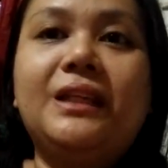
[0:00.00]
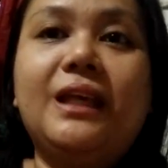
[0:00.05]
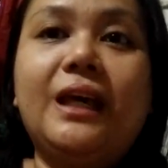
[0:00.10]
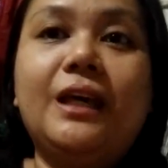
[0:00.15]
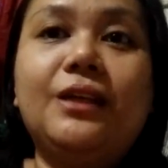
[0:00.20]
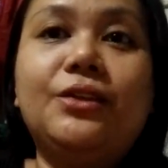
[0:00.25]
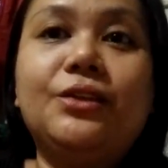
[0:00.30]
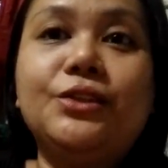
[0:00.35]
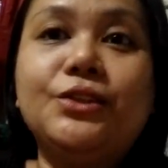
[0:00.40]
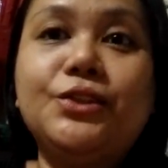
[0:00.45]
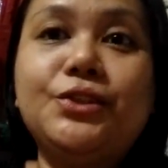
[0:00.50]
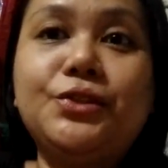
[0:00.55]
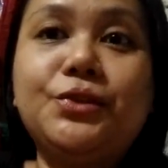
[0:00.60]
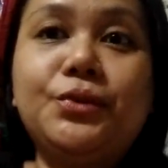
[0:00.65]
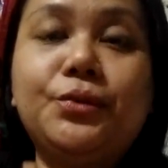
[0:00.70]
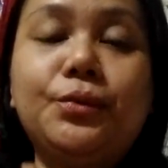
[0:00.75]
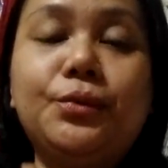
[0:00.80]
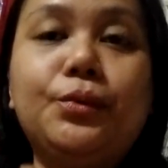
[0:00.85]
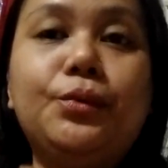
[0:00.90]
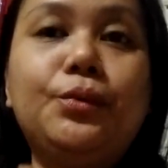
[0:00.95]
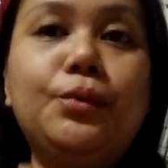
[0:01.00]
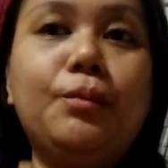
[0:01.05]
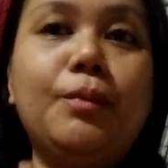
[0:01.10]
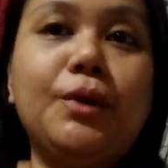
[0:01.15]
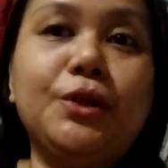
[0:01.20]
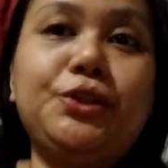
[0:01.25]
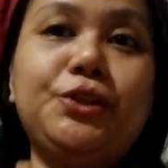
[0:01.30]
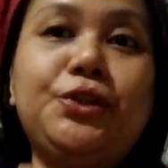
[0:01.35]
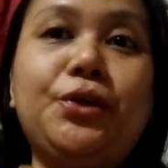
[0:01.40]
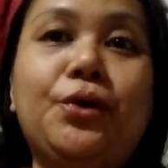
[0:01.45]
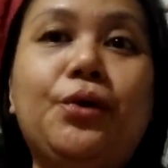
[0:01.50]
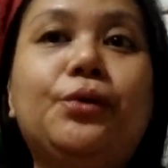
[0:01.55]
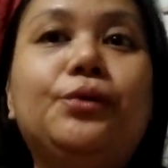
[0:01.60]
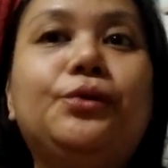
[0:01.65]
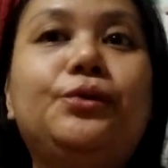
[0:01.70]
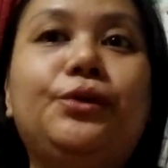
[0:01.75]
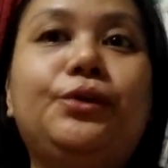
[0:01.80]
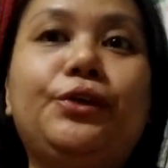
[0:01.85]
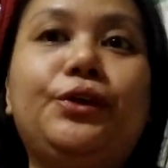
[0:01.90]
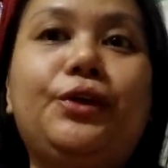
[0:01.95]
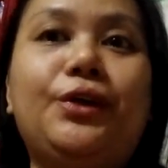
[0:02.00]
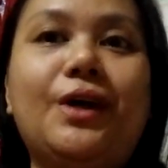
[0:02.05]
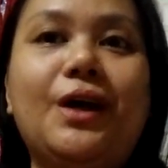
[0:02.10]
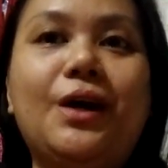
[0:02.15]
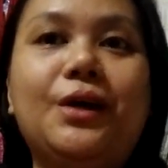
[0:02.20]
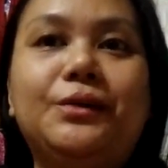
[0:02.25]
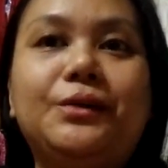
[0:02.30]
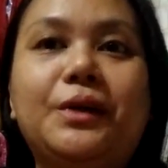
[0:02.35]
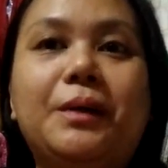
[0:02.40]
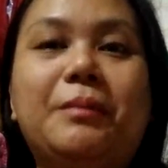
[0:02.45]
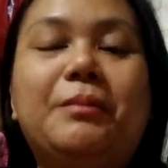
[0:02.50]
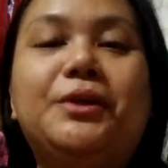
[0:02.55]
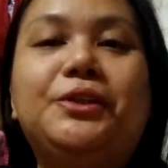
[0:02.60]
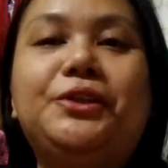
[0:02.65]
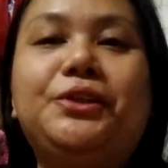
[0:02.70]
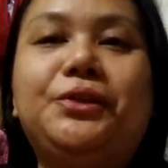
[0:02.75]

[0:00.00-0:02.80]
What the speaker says: caters to a much older crowd. And